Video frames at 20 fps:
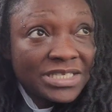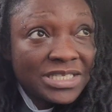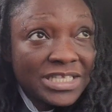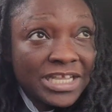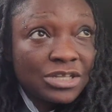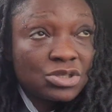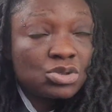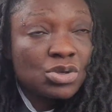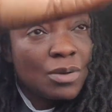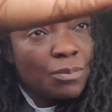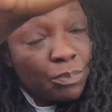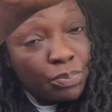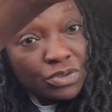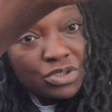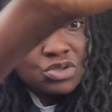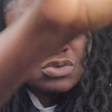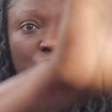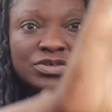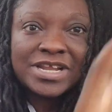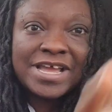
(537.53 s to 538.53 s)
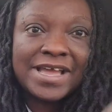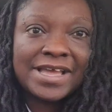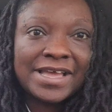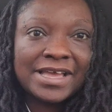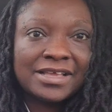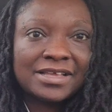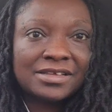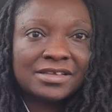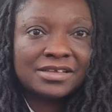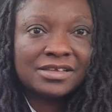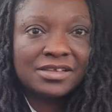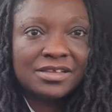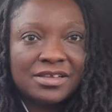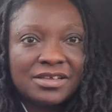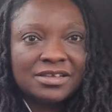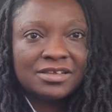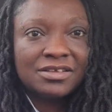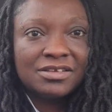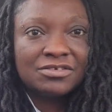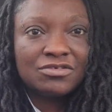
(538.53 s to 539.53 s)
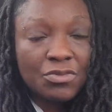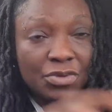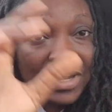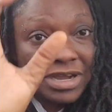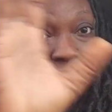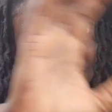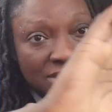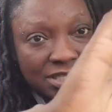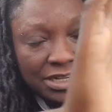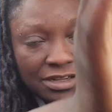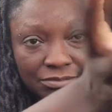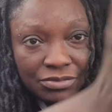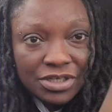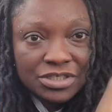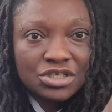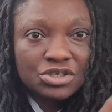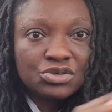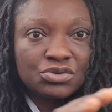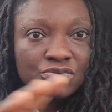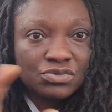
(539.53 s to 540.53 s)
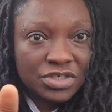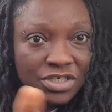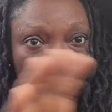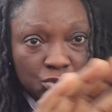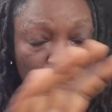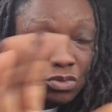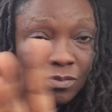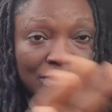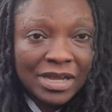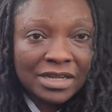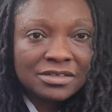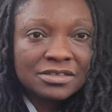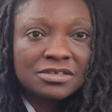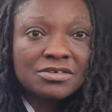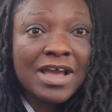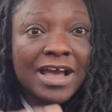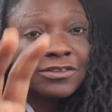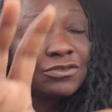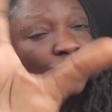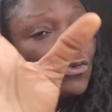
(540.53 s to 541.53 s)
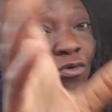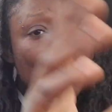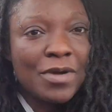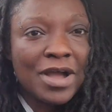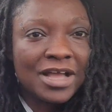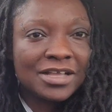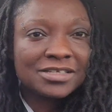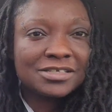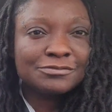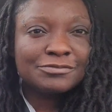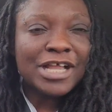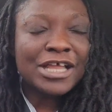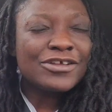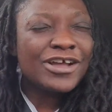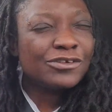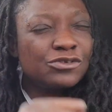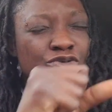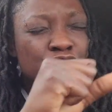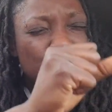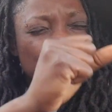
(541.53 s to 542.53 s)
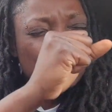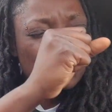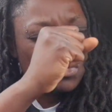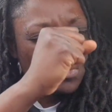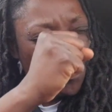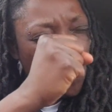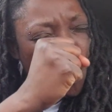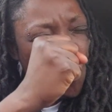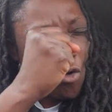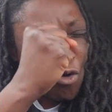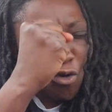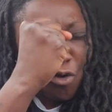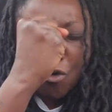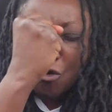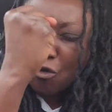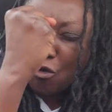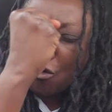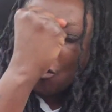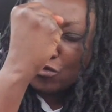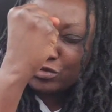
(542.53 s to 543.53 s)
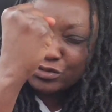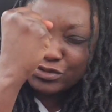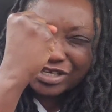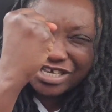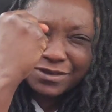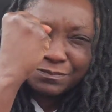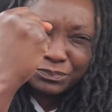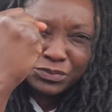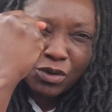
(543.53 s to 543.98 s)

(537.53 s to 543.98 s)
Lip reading: statue, and put you there. So we can be celebrating you. This woman, you are too much. You are too strong. You keep